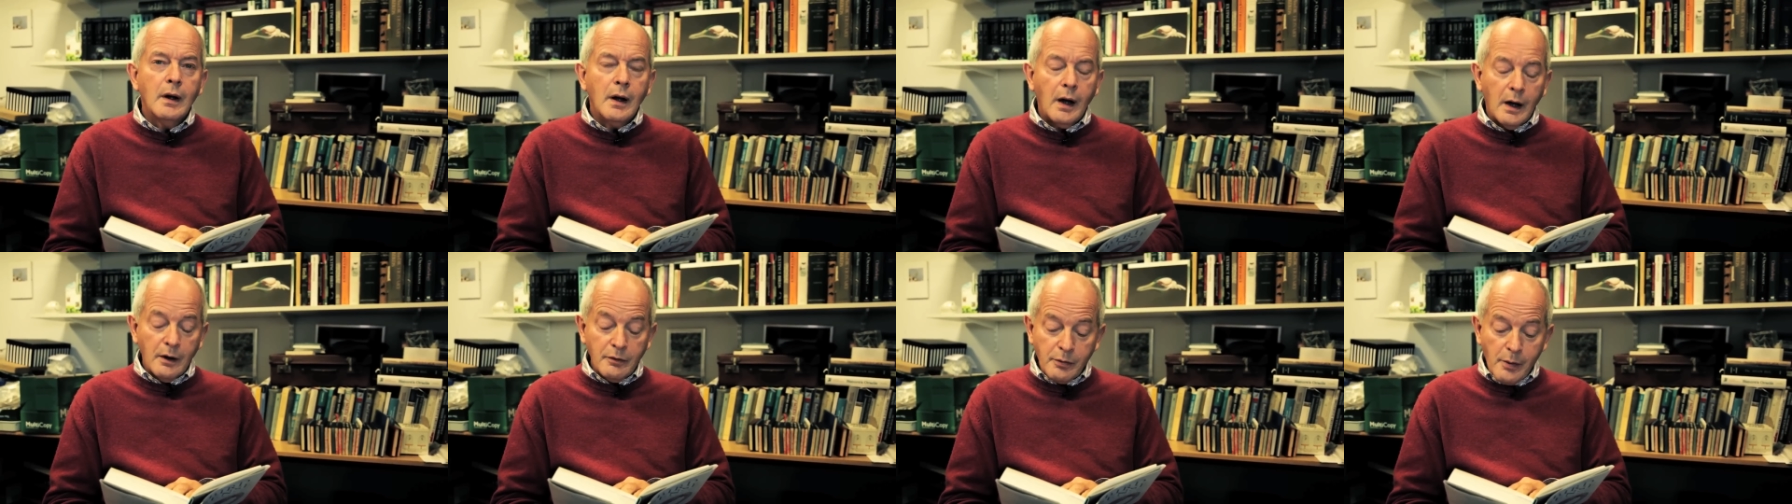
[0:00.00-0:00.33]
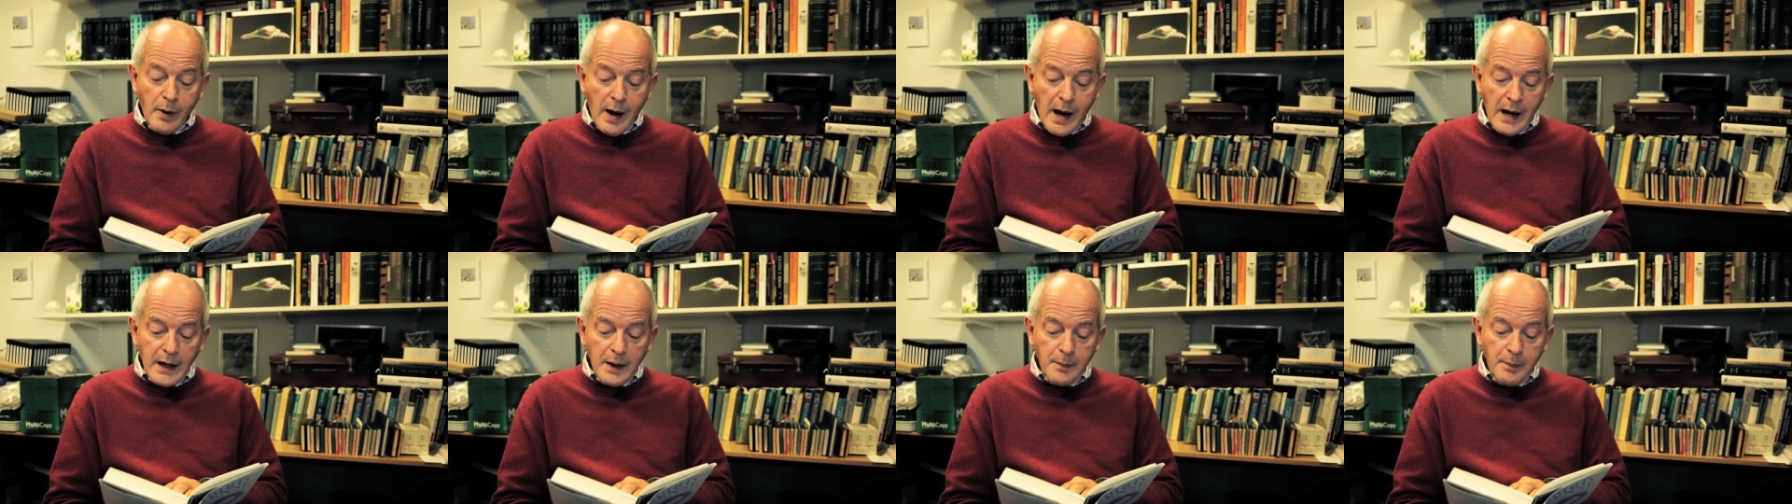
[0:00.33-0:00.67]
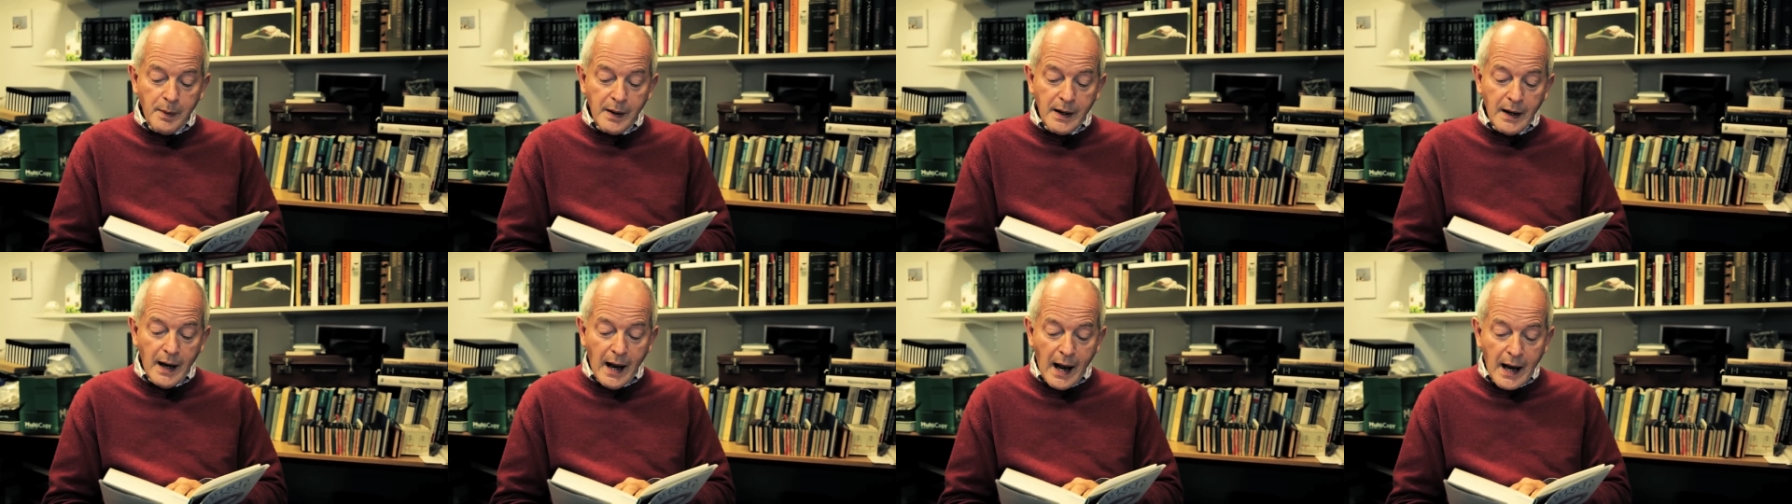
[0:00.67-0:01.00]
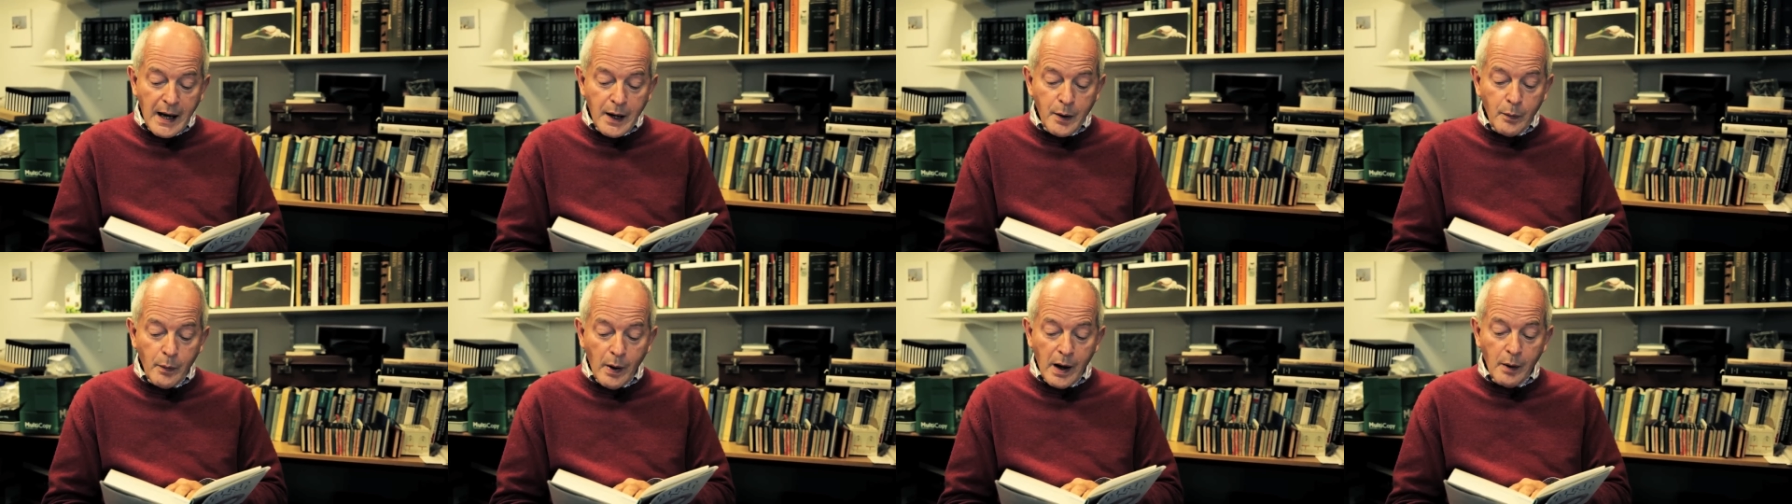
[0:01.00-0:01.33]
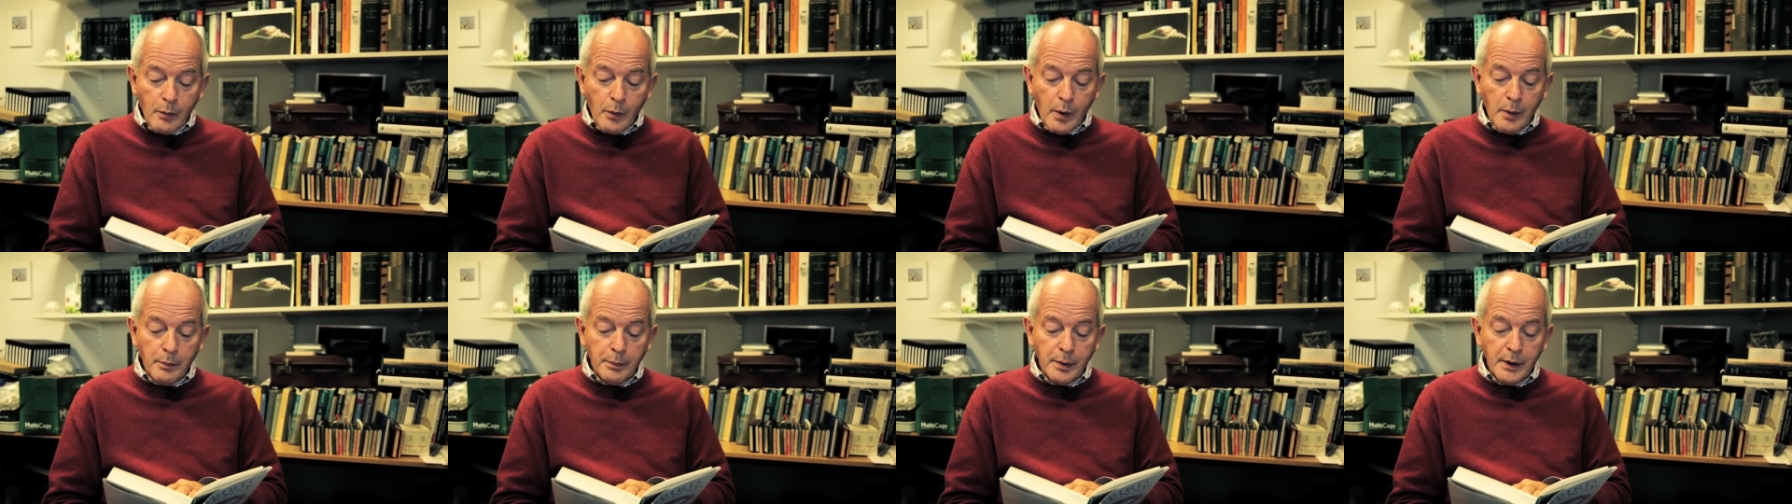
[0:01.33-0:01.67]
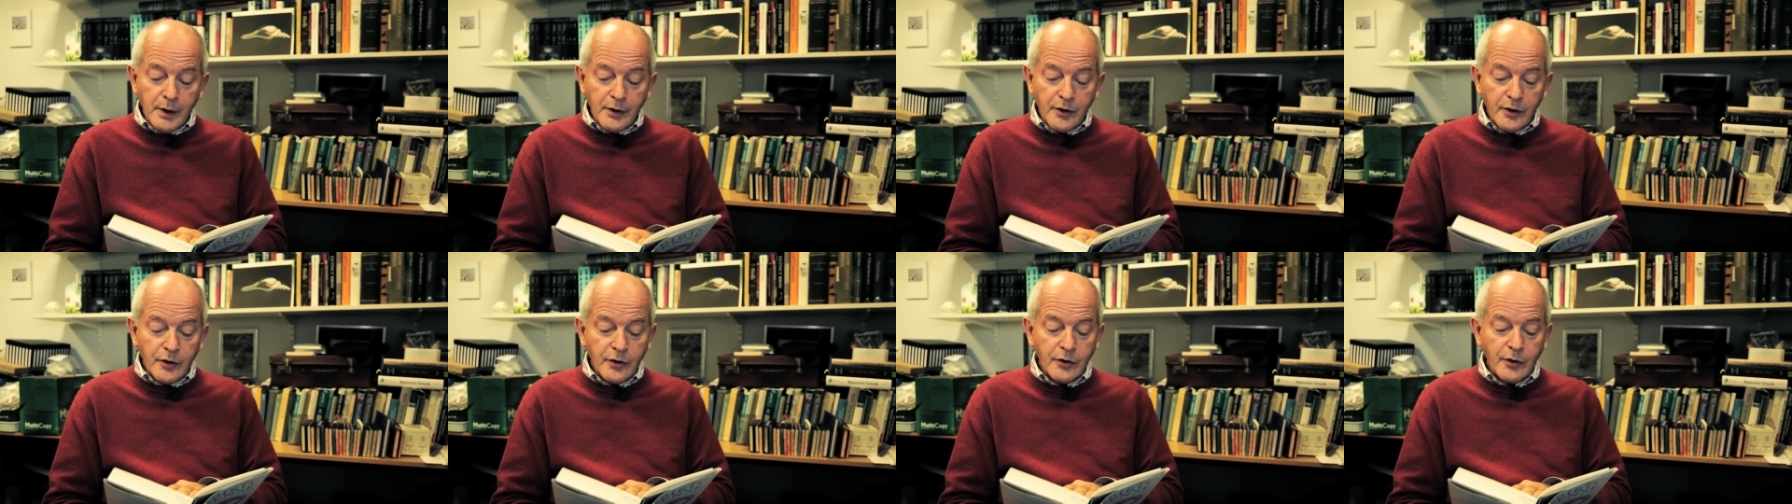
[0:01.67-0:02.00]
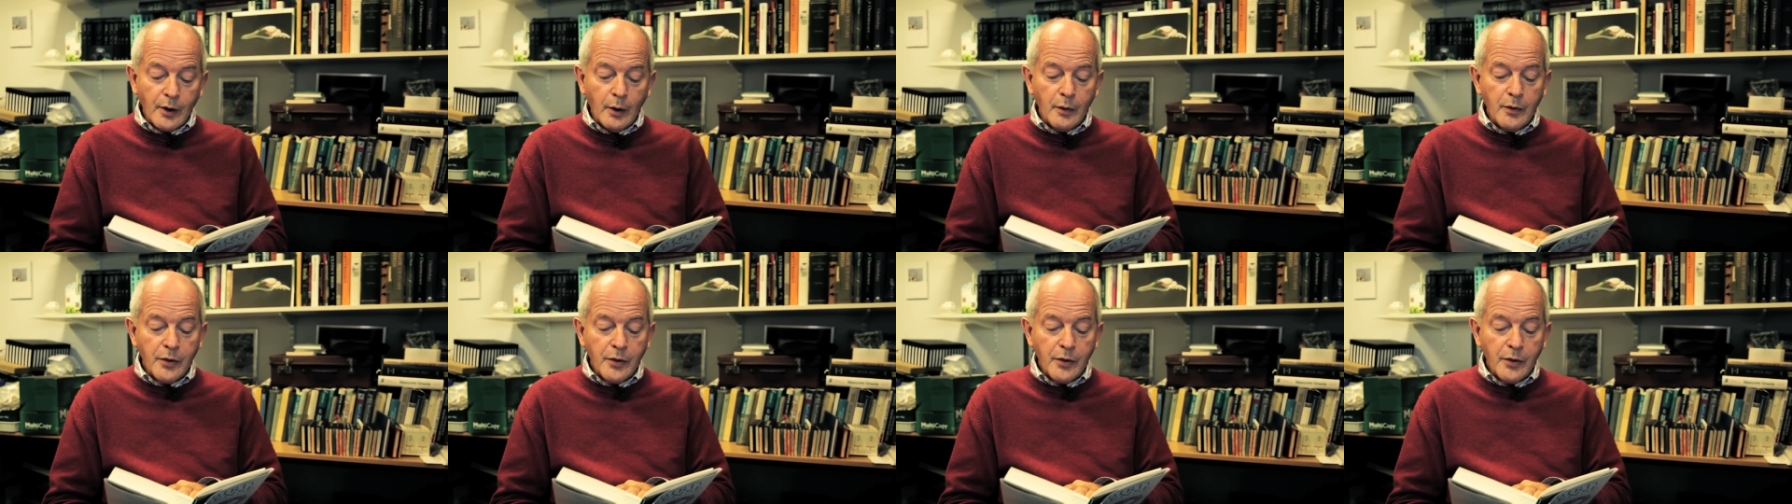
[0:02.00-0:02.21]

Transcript: I've rarely been anywhere where birds are so